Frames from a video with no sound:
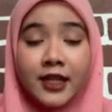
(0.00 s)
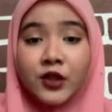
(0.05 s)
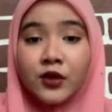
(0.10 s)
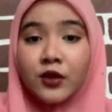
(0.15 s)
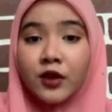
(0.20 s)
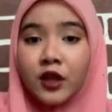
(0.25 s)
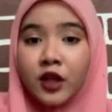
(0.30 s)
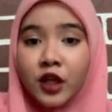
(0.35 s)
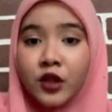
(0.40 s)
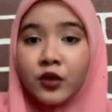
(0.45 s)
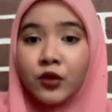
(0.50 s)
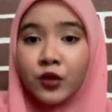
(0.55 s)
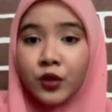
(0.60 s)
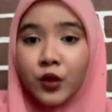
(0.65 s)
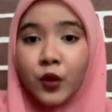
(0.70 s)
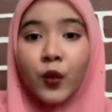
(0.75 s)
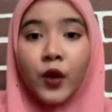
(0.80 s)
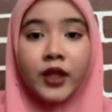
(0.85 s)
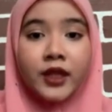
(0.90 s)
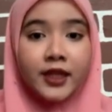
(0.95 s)
to learn through
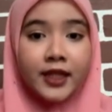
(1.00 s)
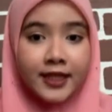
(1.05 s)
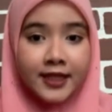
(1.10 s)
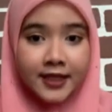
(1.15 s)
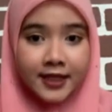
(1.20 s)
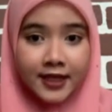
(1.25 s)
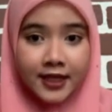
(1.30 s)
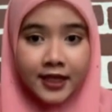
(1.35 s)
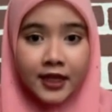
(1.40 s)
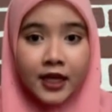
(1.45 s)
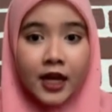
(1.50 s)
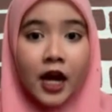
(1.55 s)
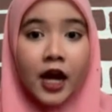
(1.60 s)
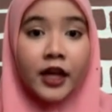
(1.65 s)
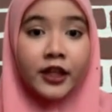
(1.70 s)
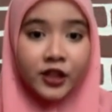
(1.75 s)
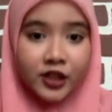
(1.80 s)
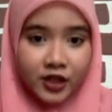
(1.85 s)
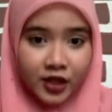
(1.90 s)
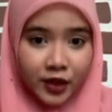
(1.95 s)
what they see
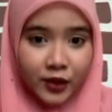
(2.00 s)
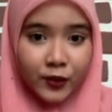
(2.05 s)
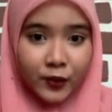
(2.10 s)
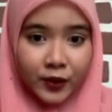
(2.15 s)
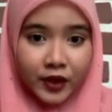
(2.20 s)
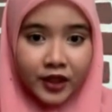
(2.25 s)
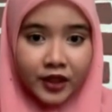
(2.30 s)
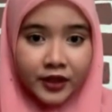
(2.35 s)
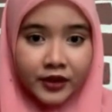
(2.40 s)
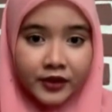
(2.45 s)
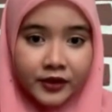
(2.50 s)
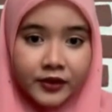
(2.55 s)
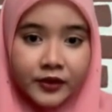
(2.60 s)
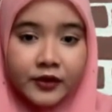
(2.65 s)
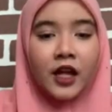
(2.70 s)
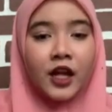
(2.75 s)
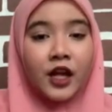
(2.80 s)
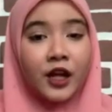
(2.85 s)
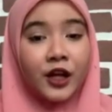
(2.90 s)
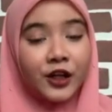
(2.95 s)
others are doing.
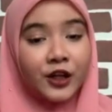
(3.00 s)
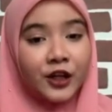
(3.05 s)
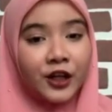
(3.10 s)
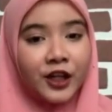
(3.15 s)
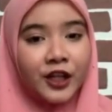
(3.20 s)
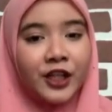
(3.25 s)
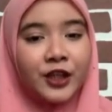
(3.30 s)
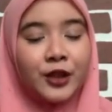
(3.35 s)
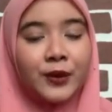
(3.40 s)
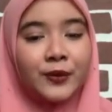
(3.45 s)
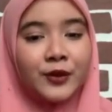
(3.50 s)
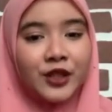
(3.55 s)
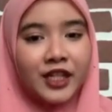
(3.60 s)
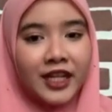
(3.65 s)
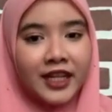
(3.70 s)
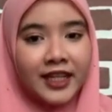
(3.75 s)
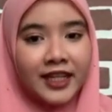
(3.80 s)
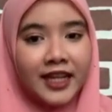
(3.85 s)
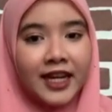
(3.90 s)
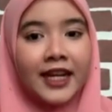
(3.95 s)
According to
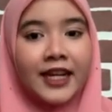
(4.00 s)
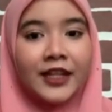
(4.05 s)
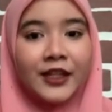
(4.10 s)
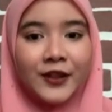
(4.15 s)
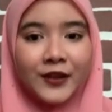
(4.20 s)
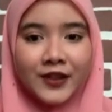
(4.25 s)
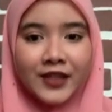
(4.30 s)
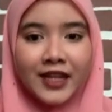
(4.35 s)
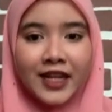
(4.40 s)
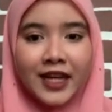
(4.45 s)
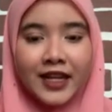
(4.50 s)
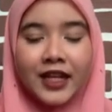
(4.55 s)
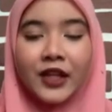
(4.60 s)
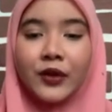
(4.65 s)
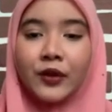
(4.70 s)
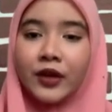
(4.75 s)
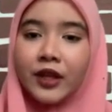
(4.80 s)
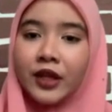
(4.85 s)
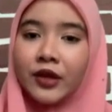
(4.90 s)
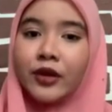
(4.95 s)
Mujahida and Yustiana
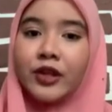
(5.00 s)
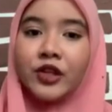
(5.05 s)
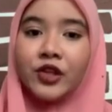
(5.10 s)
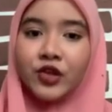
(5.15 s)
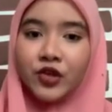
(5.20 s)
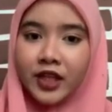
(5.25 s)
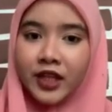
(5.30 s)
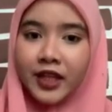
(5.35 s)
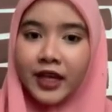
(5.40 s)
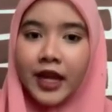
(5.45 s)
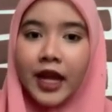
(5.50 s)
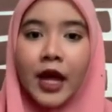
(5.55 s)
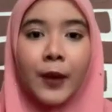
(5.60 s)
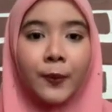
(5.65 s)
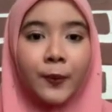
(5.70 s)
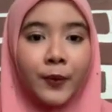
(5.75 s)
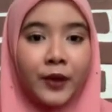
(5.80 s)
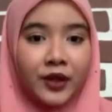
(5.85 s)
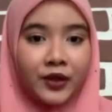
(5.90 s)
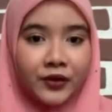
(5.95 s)
2023,
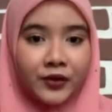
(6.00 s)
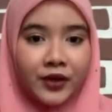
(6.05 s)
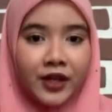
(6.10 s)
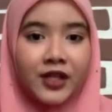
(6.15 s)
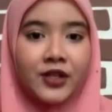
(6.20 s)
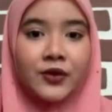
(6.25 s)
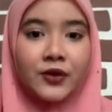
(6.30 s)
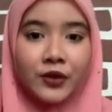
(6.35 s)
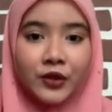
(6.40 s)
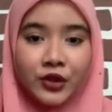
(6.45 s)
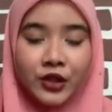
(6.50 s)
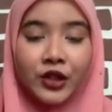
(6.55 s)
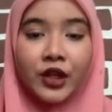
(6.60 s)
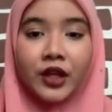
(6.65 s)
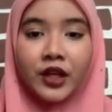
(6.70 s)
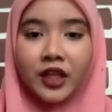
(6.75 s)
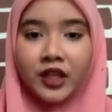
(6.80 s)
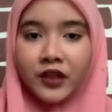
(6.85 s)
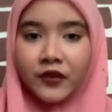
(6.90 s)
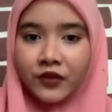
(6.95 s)
Bandura's social
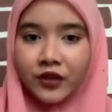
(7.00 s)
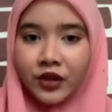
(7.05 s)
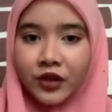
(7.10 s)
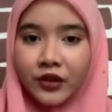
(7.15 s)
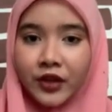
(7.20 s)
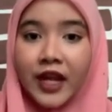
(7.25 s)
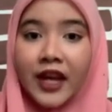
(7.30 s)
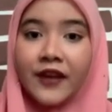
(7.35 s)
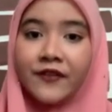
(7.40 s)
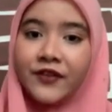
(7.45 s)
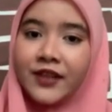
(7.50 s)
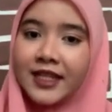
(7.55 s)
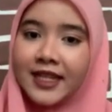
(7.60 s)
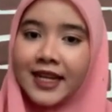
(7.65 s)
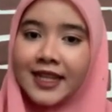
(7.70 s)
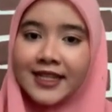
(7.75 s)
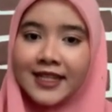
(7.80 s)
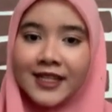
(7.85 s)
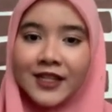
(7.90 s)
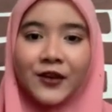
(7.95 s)
cognitive theory
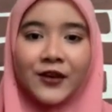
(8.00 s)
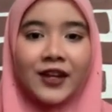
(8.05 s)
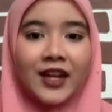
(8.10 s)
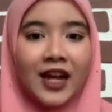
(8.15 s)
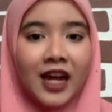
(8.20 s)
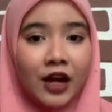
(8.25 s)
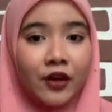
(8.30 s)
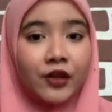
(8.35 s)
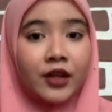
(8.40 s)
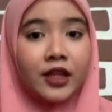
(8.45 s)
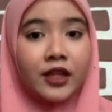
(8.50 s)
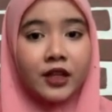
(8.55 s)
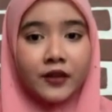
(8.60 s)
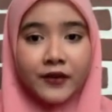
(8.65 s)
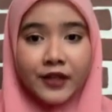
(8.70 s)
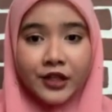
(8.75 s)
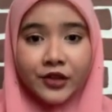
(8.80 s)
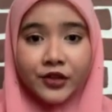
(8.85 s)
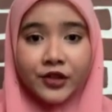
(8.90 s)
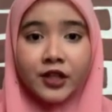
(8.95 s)
emphasizes on how
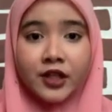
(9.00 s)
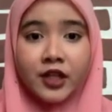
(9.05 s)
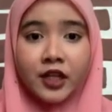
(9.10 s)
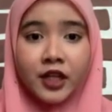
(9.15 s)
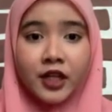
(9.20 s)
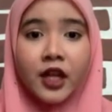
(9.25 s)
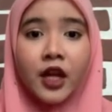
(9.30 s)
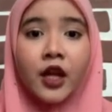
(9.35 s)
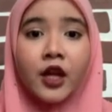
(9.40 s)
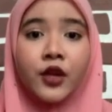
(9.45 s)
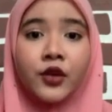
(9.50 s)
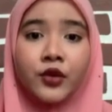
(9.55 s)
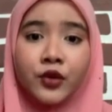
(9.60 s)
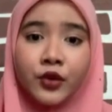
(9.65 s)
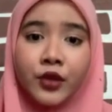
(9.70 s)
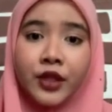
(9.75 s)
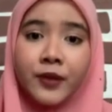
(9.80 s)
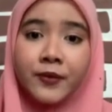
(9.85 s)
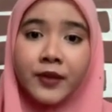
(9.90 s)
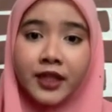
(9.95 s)
individuals learn through
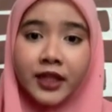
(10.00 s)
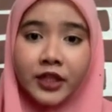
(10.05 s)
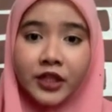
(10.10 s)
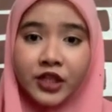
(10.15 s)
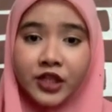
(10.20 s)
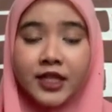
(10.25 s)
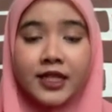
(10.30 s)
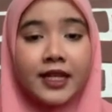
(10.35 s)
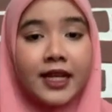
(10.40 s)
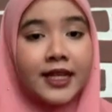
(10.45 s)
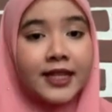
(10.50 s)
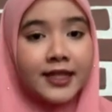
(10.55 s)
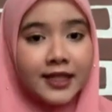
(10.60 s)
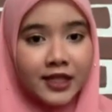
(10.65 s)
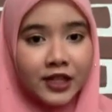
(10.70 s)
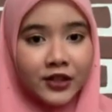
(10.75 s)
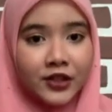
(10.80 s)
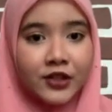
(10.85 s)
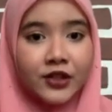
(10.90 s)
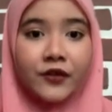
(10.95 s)
imitations and
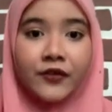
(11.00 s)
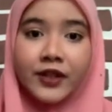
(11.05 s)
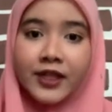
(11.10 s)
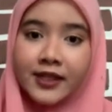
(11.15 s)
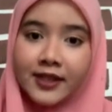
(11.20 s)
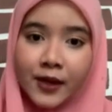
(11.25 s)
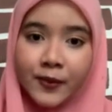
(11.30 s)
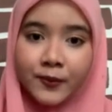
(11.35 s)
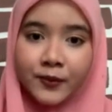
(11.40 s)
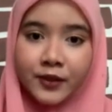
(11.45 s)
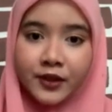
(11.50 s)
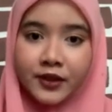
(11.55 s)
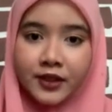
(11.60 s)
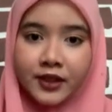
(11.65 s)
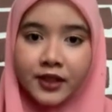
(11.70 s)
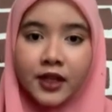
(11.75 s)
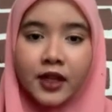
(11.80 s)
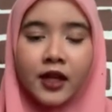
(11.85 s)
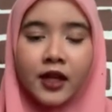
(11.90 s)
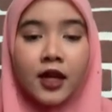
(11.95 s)
series of examples.
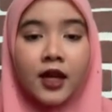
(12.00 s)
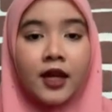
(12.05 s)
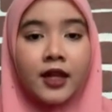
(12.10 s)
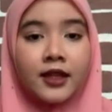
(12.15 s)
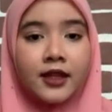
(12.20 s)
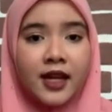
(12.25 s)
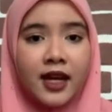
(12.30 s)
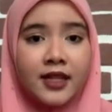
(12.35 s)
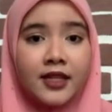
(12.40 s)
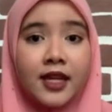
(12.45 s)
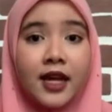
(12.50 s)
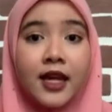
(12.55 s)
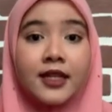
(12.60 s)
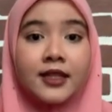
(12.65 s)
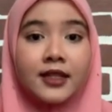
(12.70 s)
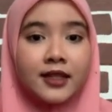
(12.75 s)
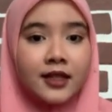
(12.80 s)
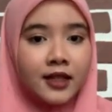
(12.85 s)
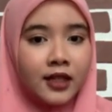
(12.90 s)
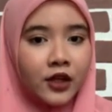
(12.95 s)
Thus,
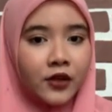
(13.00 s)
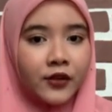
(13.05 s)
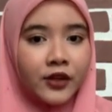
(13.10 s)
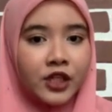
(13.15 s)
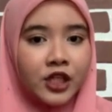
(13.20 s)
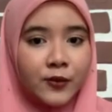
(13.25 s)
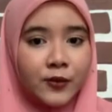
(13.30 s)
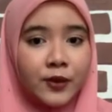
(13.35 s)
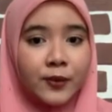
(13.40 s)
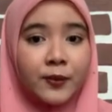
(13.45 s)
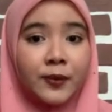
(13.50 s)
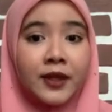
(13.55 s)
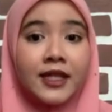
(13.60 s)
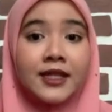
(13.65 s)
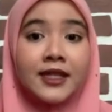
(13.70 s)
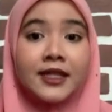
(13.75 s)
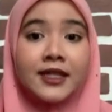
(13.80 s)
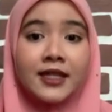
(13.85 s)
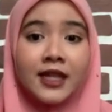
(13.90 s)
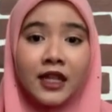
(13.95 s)
seating arrangement plays a
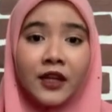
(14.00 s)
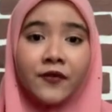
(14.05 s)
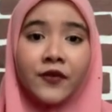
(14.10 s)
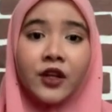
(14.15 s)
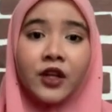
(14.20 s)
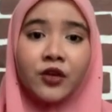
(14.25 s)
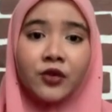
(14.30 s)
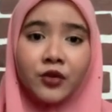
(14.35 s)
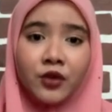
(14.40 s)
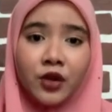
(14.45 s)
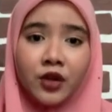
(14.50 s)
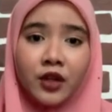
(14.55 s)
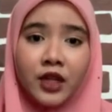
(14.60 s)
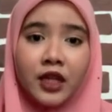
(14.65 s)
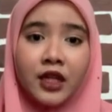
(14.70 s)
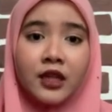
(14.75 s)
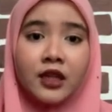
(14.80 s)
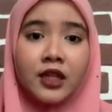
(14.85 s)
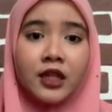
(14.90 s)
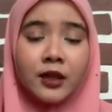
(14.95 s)
significant role
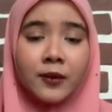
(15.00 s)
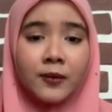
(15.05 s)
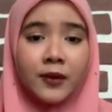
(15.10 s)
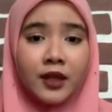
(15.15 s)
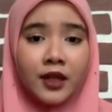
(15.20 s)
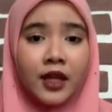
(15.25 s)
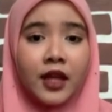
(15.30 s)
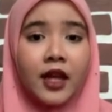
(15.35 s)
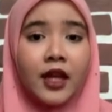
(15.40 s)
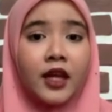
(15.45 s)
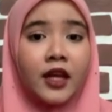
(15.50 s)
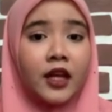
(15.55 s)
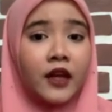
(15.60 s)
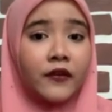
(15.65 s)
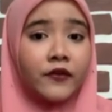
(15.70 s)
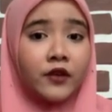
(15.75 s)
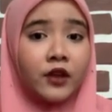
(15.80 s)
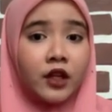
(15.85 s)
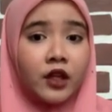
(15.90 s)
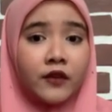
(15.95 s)
in determining if
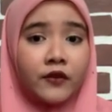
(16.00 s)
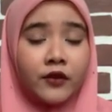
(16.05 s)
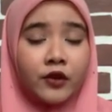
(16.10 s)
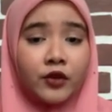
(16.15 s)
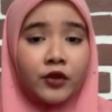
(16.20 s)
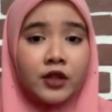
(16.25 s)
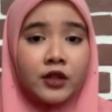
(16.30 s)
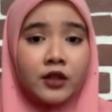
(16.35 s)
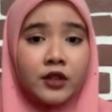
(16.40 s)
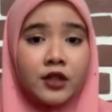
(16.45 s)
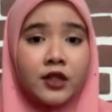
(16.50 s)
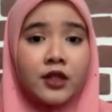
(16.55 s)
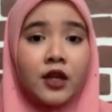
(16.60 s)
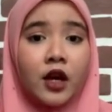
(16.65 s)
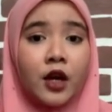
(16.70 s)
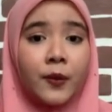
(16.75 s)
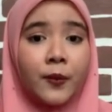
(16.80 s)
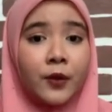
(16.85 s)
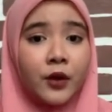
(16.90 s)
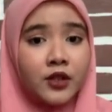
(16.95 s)
the influences are
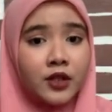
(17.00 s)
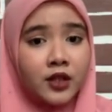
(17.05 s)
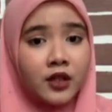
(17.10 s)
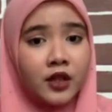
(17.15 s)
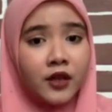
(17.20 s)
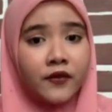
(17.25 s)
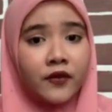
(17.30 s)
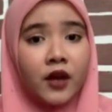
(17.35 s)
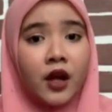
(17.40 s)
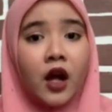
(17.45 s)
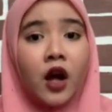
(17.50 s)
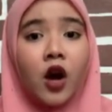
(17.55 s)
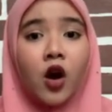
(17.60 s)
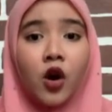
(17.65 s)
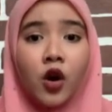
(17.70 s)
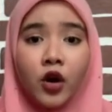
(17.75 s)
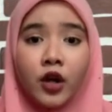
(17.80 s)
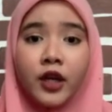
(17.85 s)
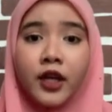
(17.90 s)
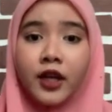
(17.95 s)
positive
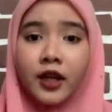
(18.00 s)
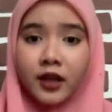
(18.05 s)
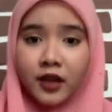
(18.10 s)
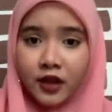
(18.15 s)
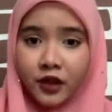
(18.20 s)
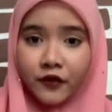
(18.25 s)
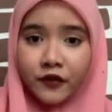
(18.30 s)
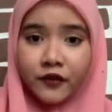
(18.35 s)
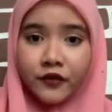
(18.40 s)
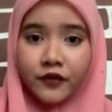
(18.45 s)
or negative.